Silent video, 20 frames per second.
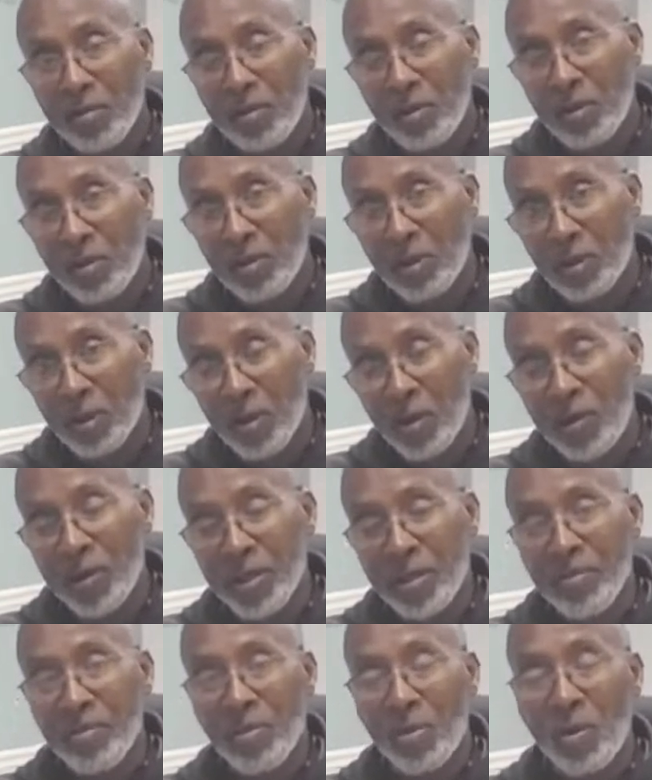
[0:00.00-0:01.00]

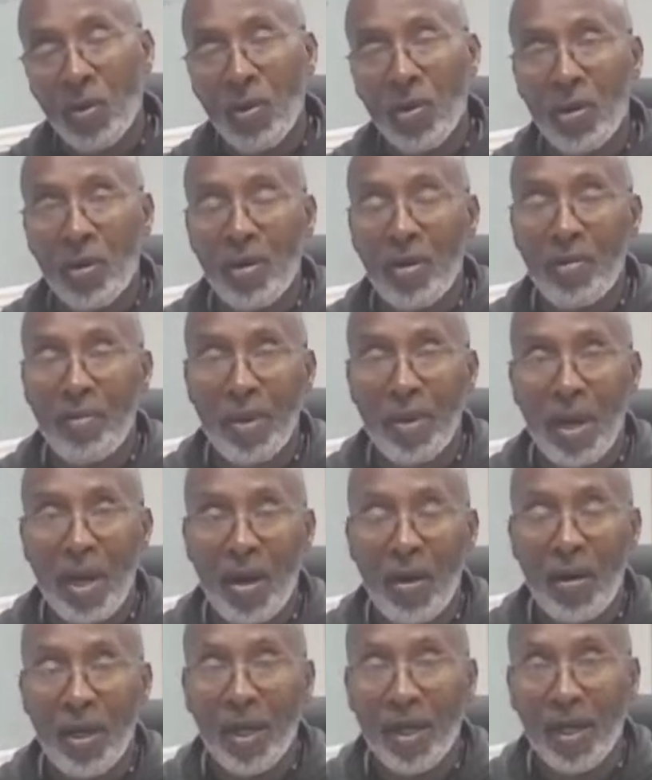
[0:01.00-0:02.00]
learning more
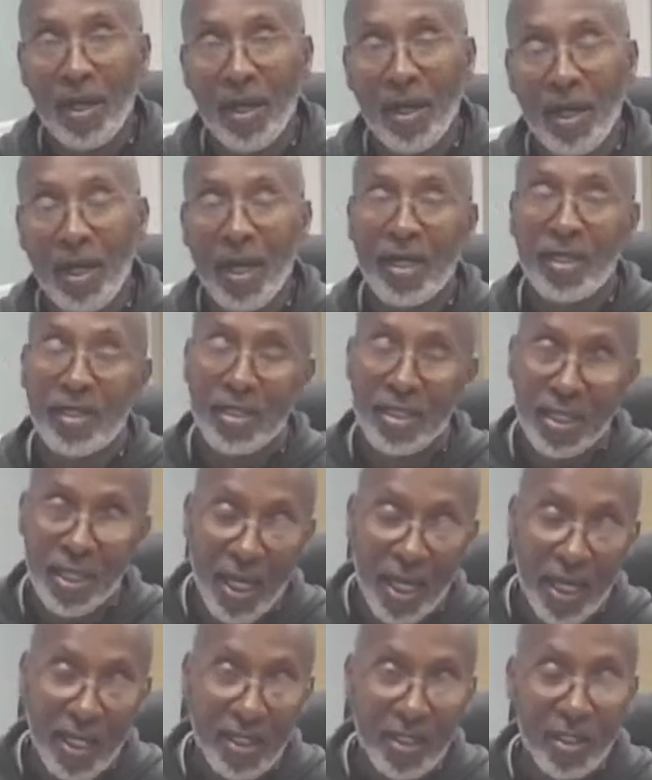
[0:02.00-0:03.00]
about
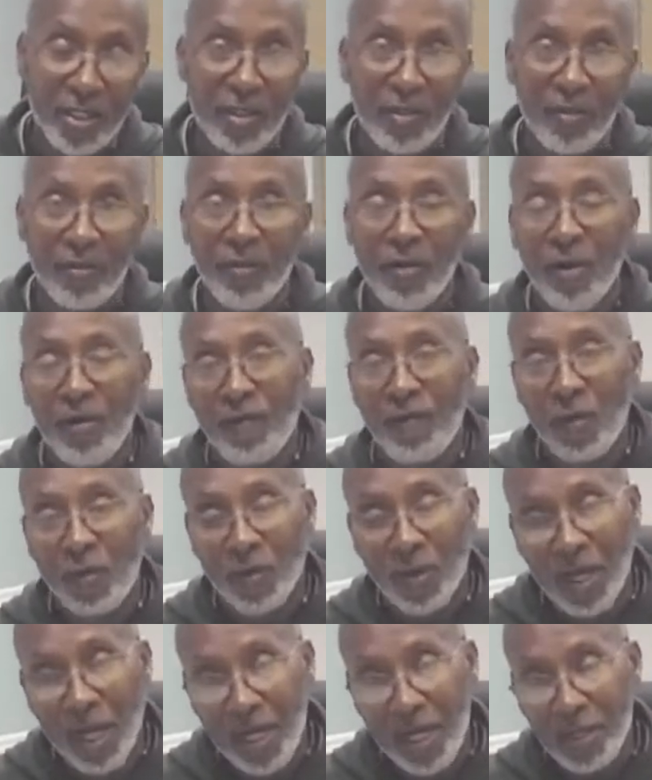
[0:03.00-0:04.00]
education,
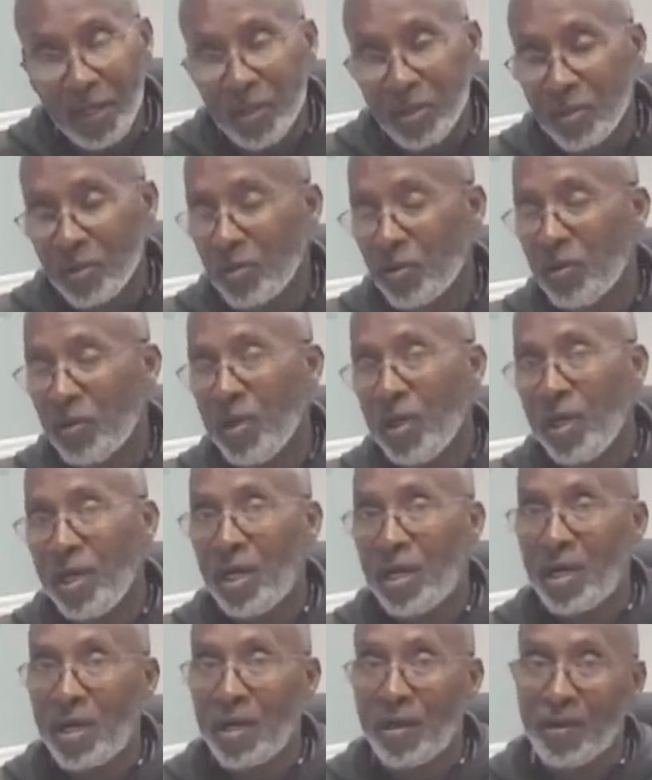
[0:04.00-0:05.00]
vocational,
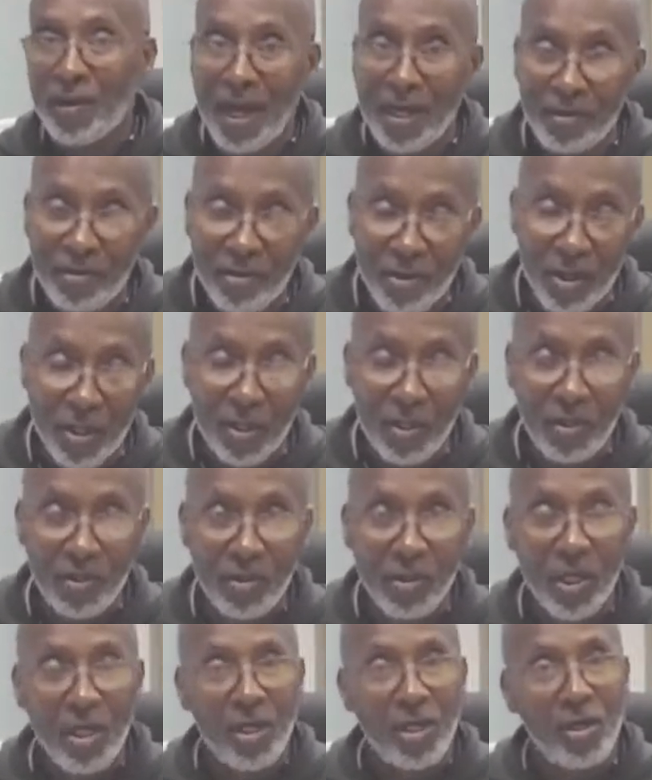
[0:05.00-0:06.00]
life
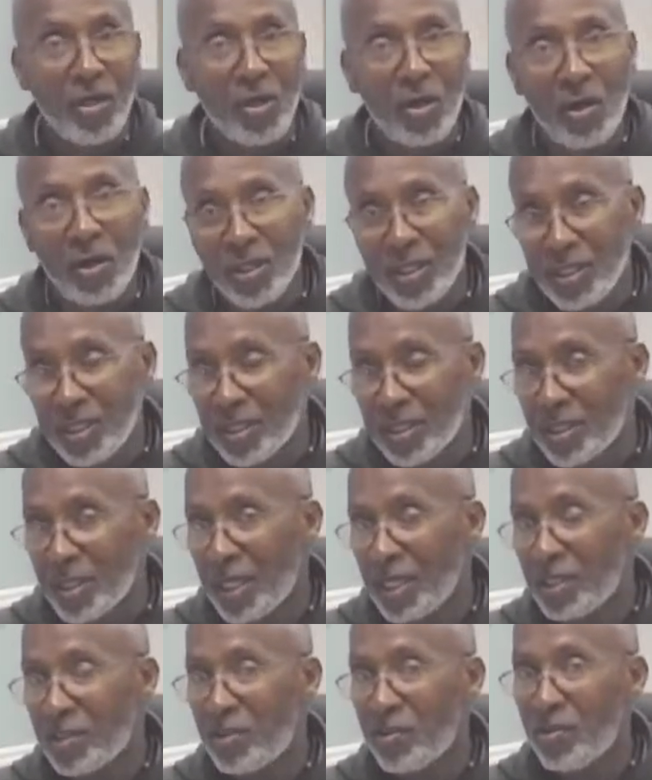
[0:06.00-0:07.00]
skills, and all these
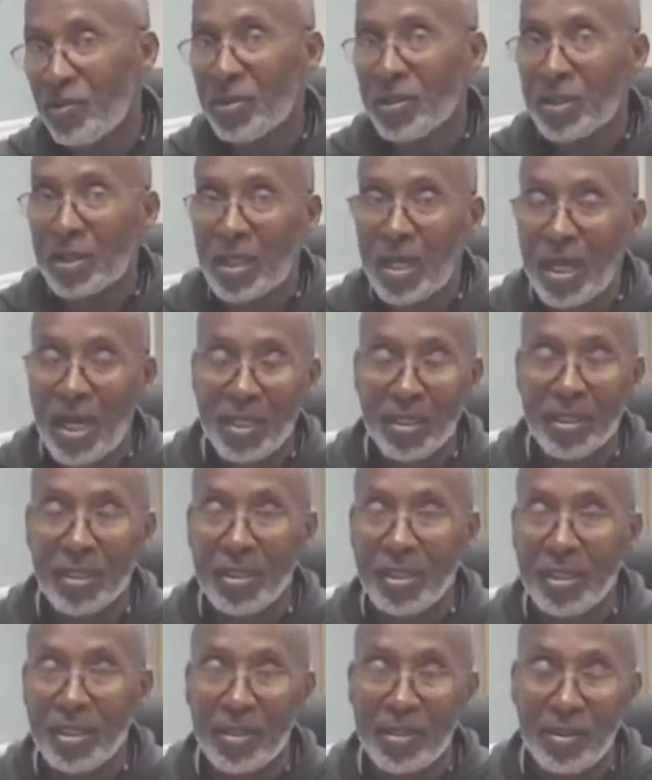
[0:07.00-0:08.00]
things, doing
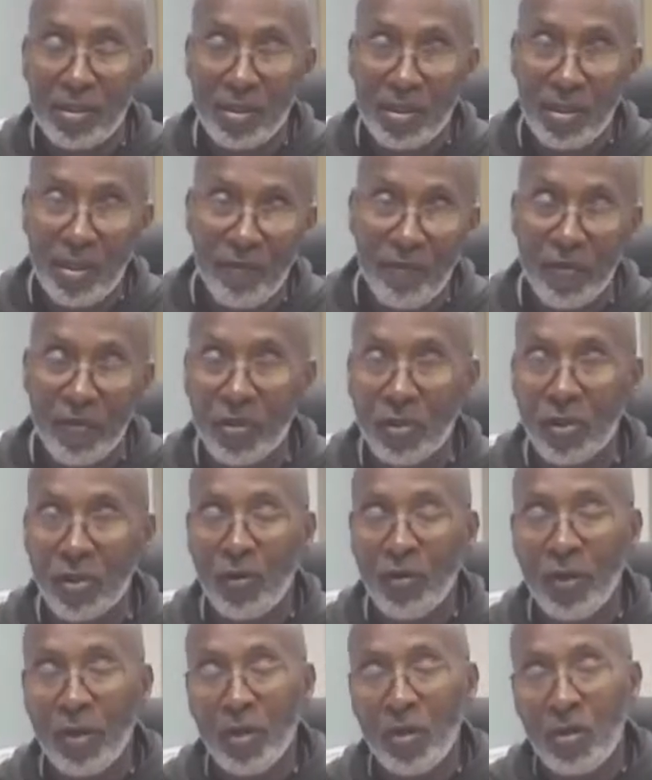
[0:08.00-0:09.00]
constantly
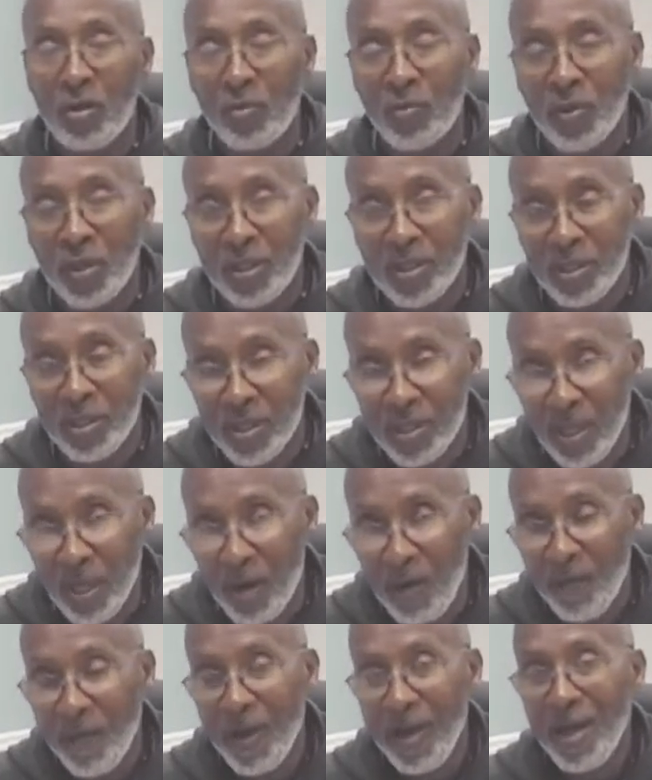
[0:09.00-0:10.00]
inventory on
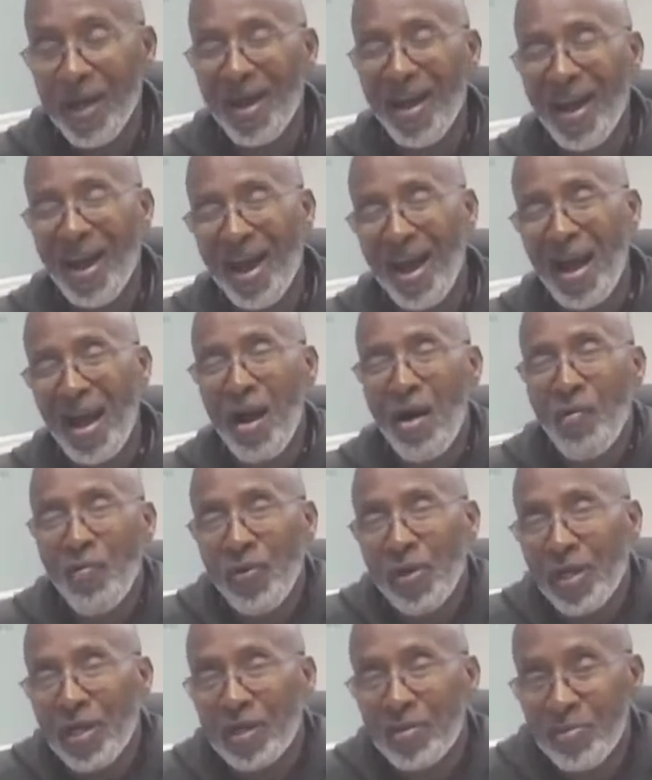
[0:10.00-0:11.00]
oneself, how
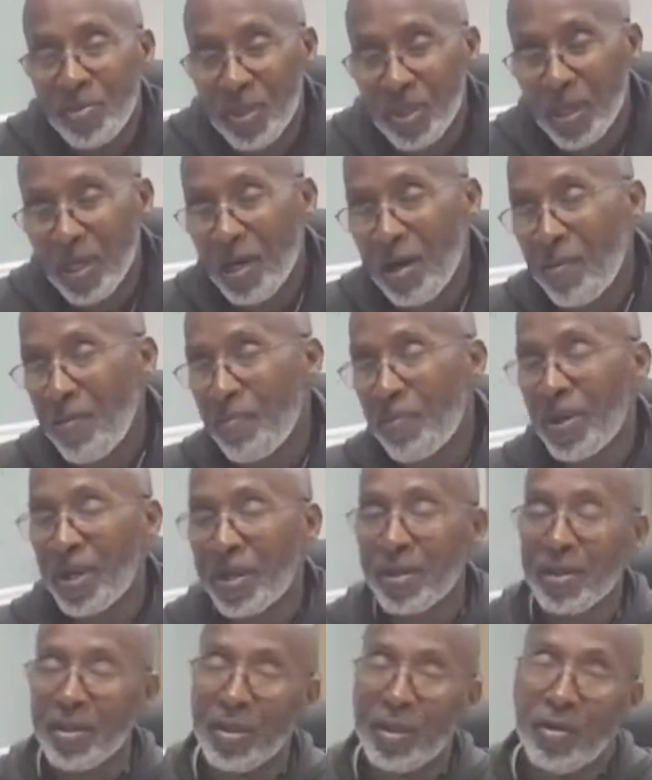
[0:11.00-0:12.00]
we can become
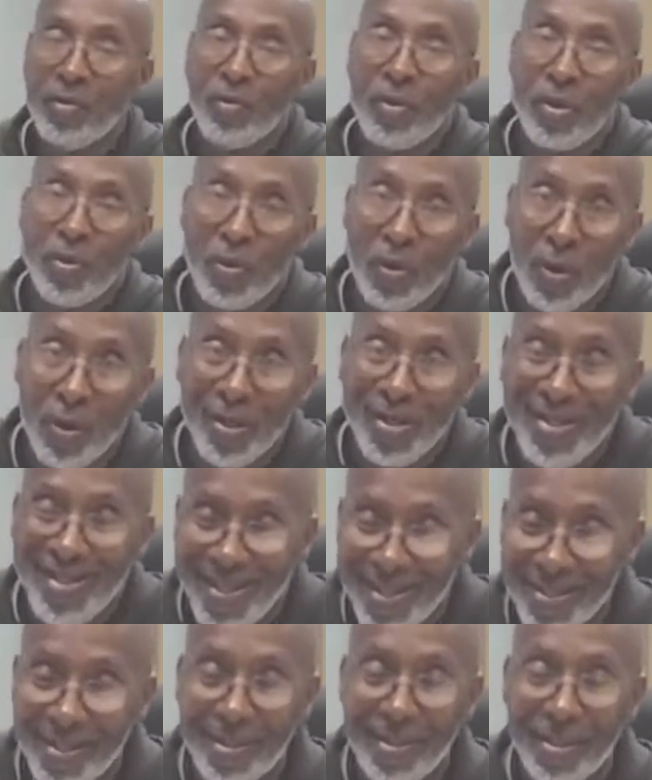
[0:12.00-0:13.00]
better than we were
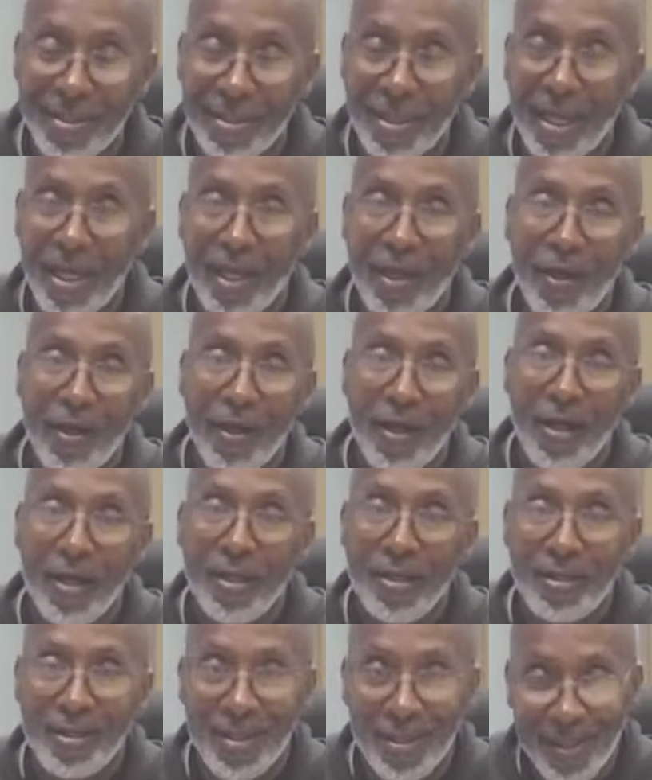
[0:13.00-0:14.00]
yesterday,
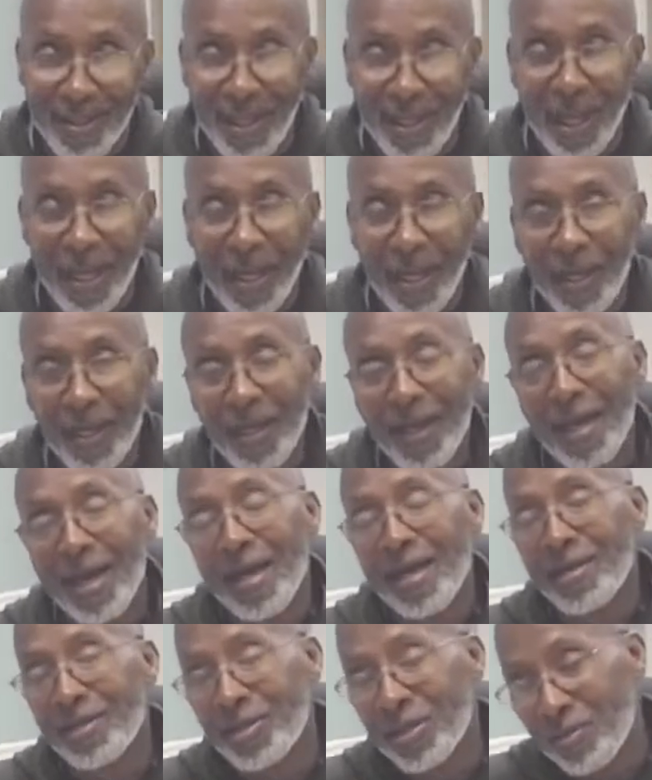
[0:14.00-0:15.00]
today,
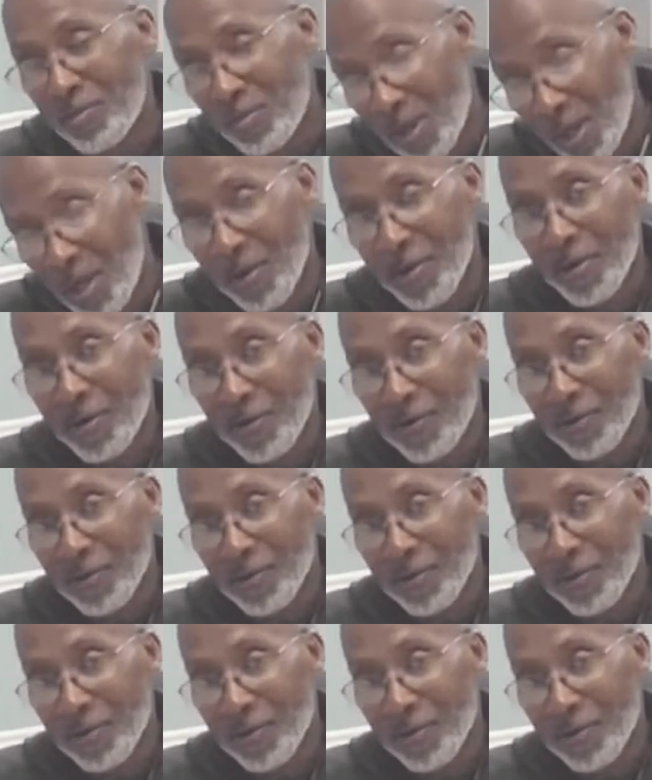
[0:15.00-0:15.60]
and tomorrow.